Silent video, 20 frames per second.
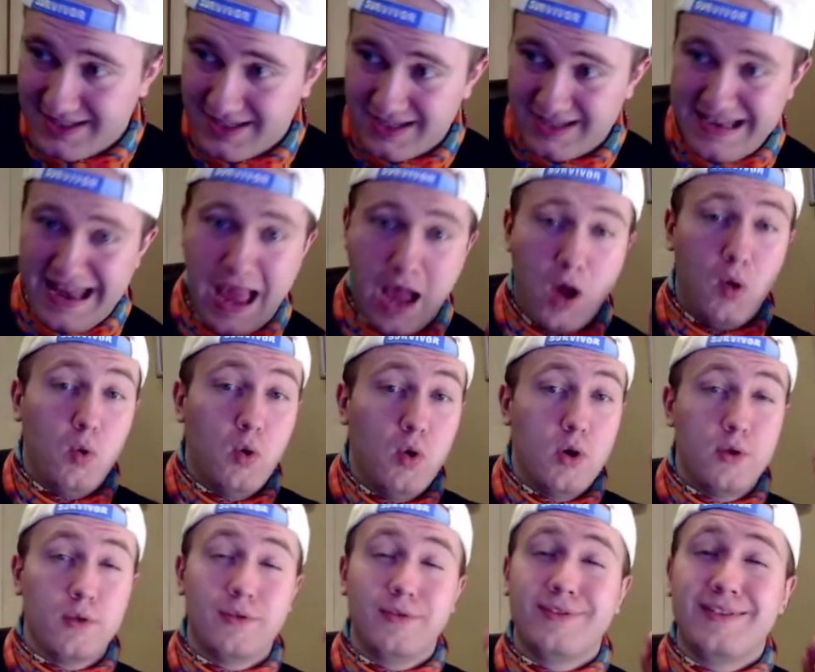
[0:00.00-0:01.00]
Now,
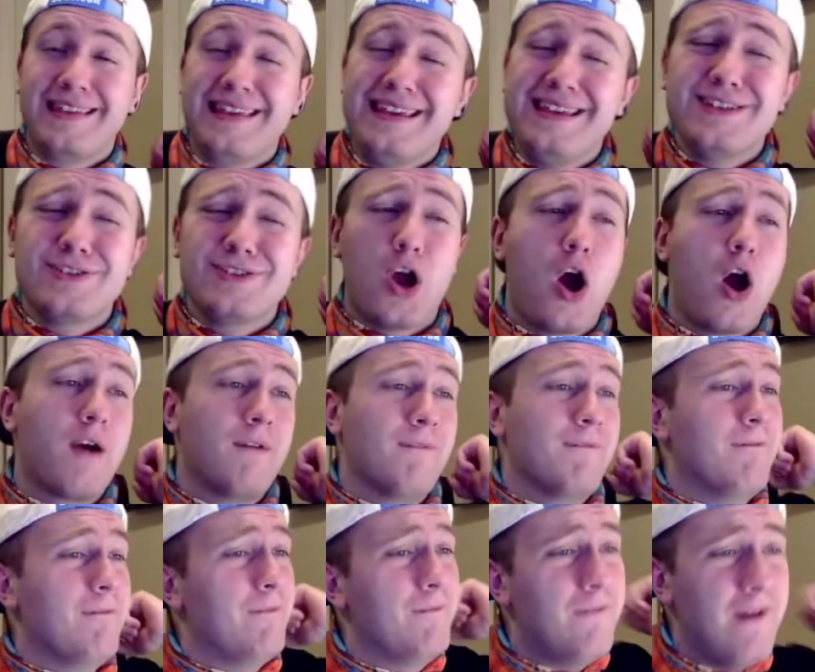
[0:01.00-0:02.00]
these are
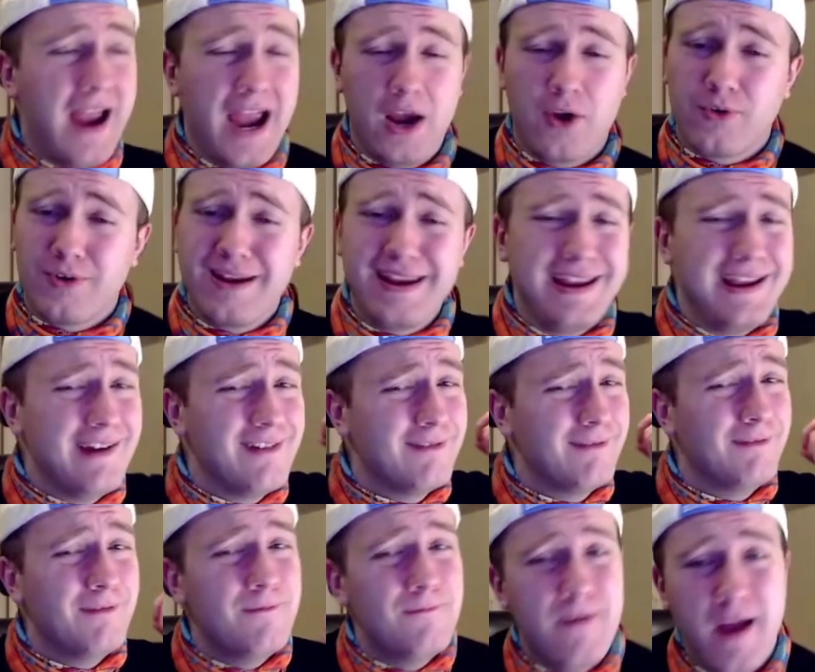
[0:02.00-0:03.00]
very,
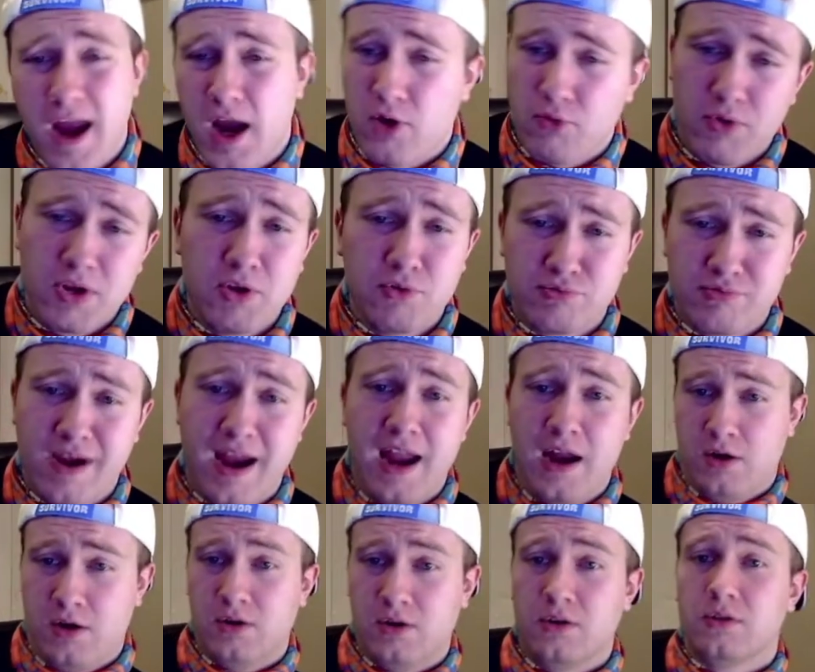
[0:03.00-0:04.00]
very
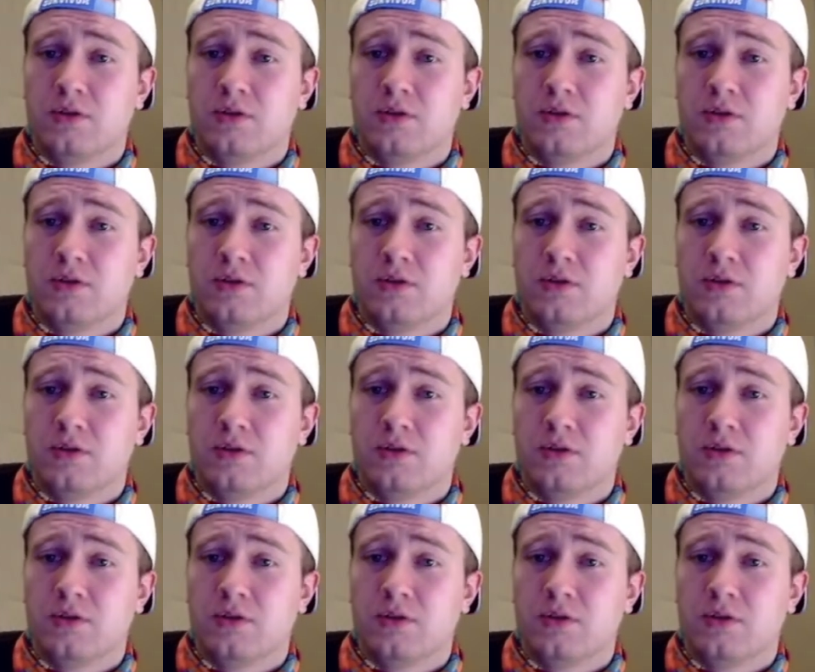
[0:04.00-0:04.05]
rare.